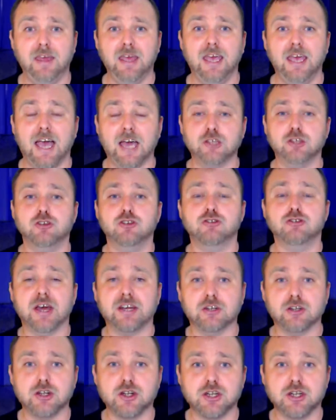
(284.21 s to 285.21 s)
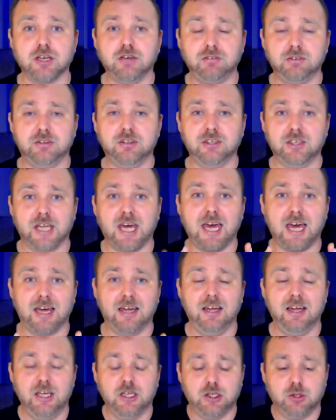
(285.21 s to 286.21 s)
And you try to shift that.
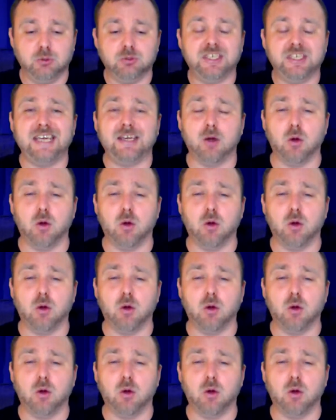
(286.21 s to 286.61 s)
You don't take